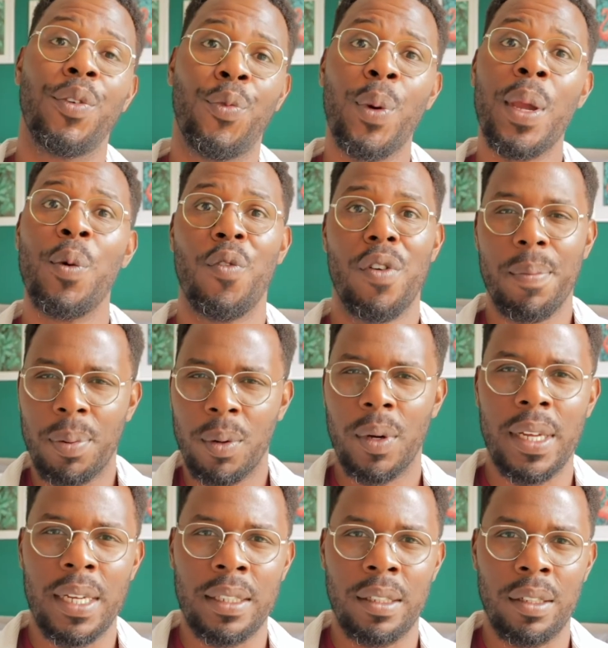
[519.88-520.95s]
if we were
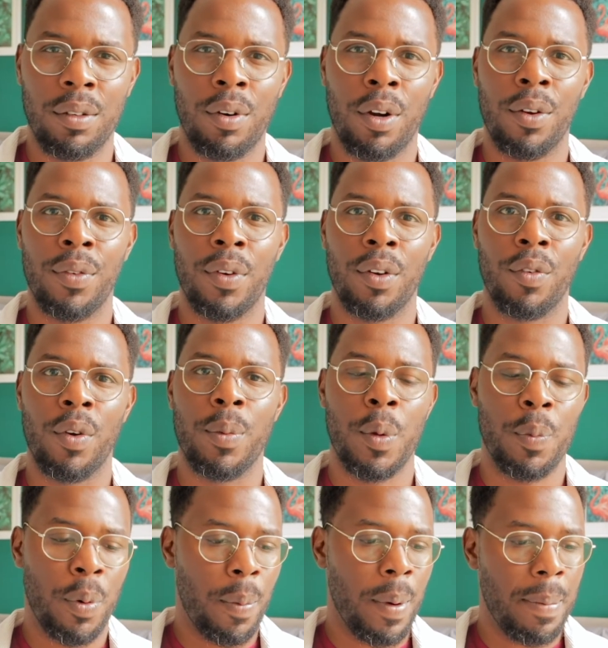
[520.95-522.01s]
employees in a Grosvenor Group,
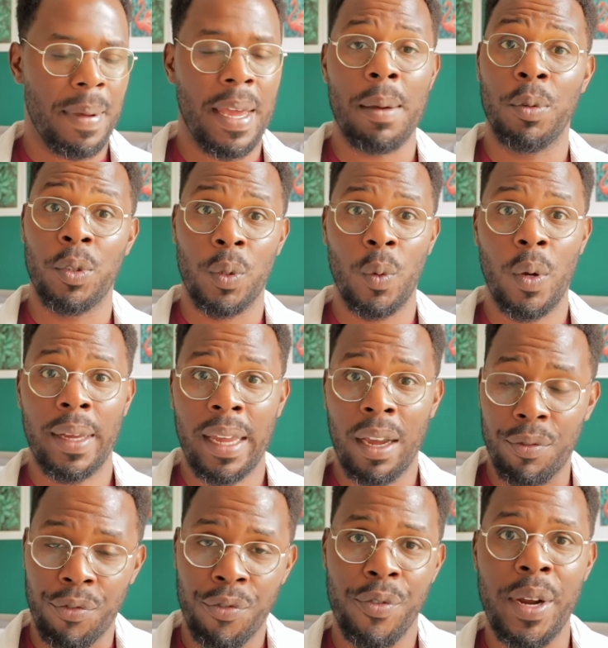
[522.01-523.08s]
you'd probably be able to work
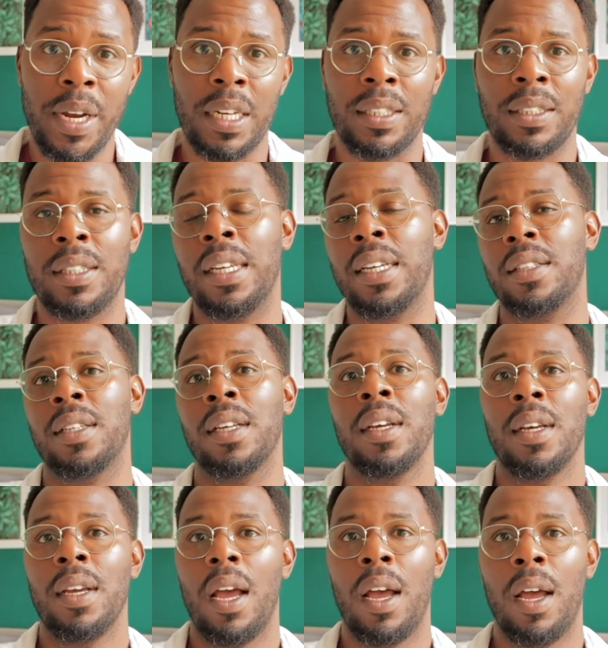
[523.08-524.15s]
out three distinct
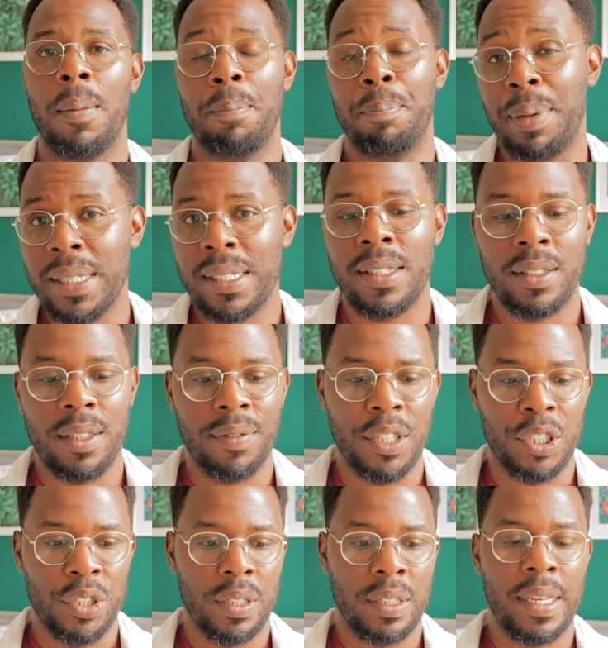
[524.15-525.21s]
business
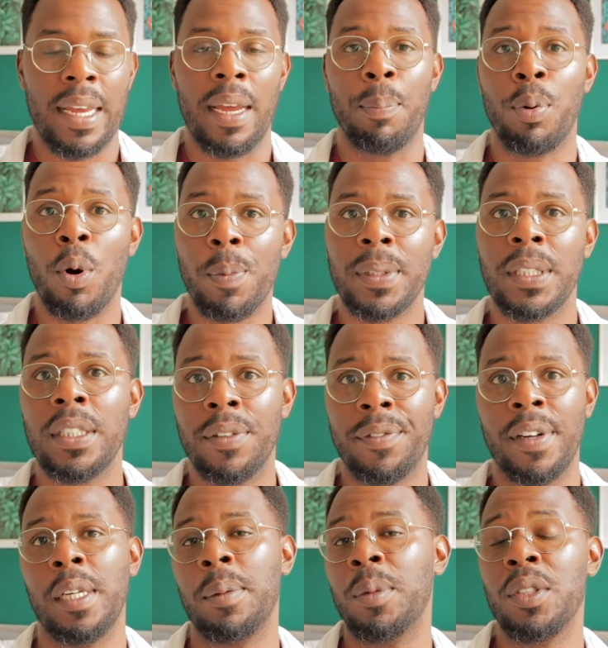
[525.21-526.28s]
divisions there. Property
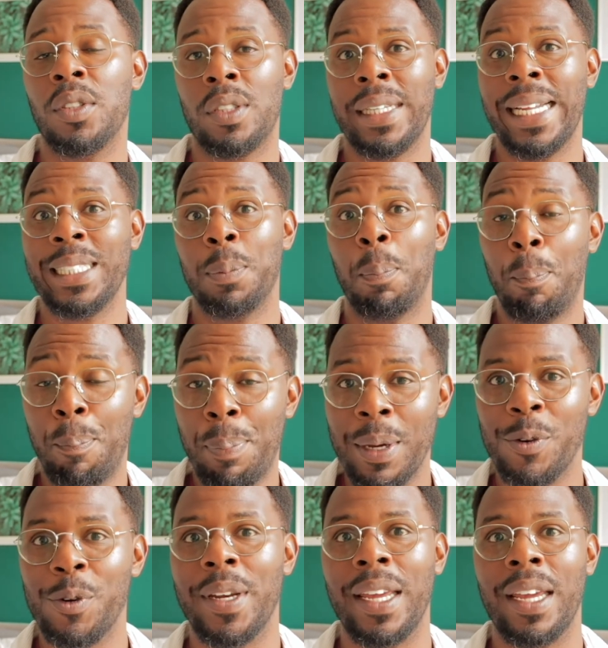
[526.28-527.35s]
development, so that's
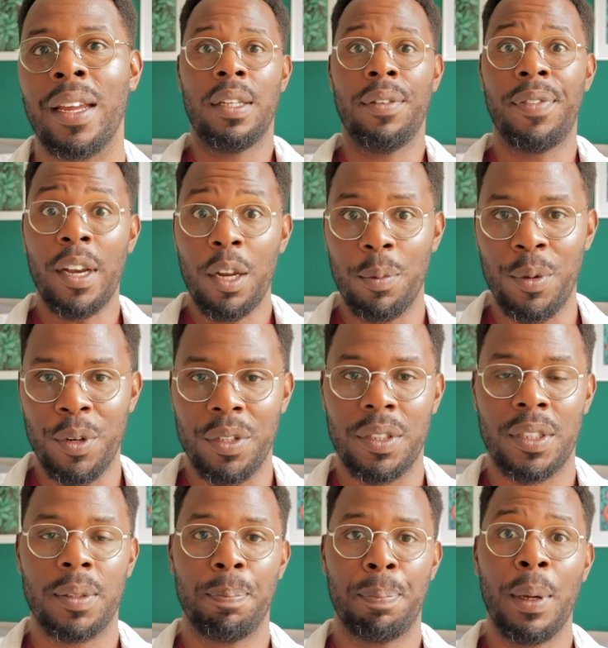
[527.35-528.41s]
building
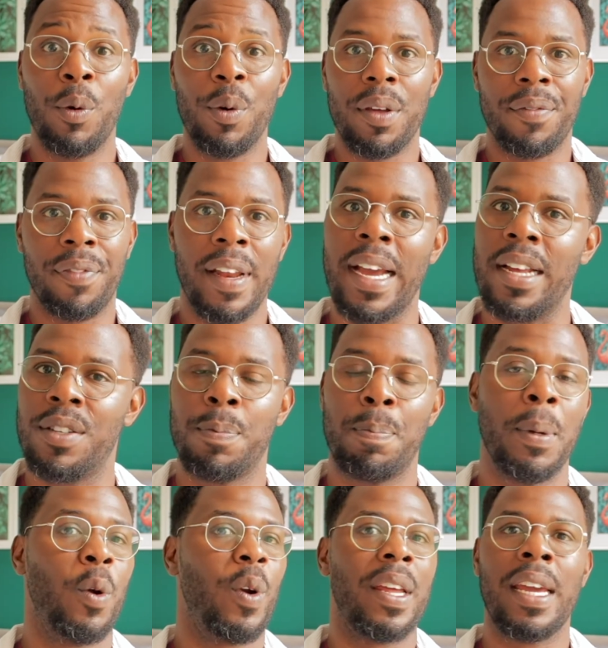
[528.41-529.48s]
developments, building flats,
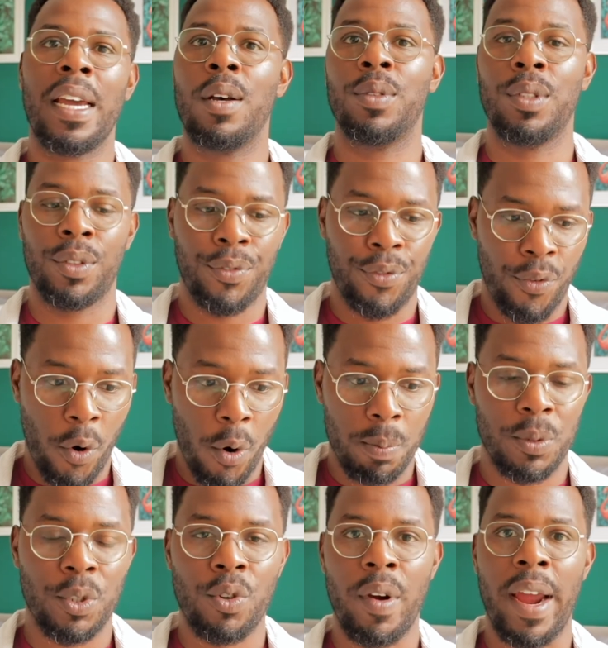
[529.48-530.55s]
building houses
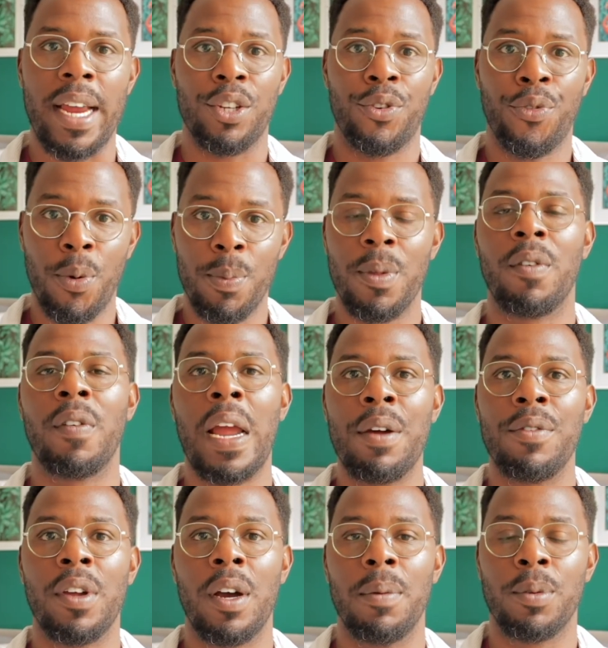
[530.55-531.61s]
from scratch, from the
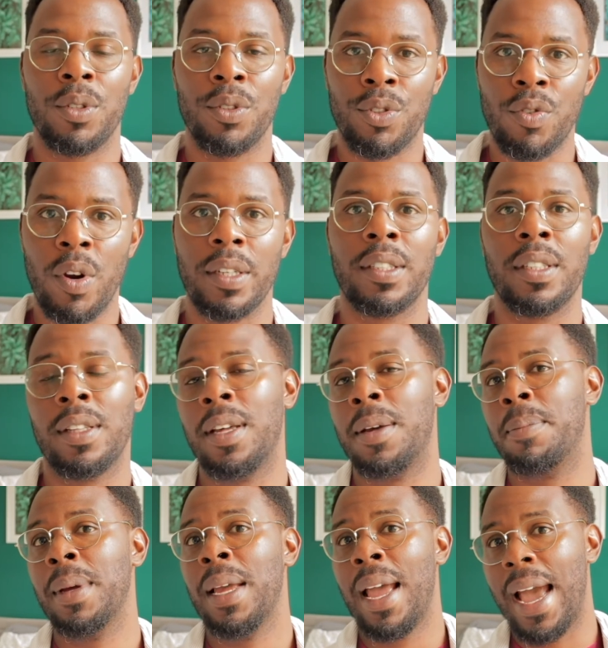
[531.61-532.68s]
ground up, constructing
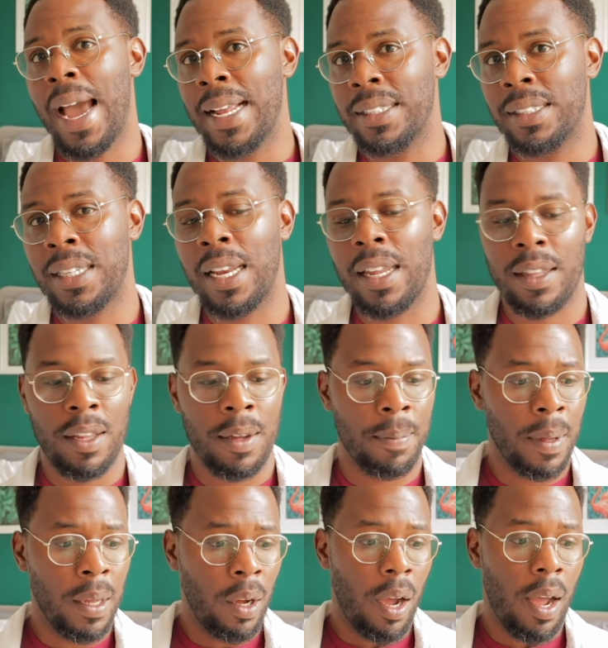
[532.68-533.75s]
them and selling them.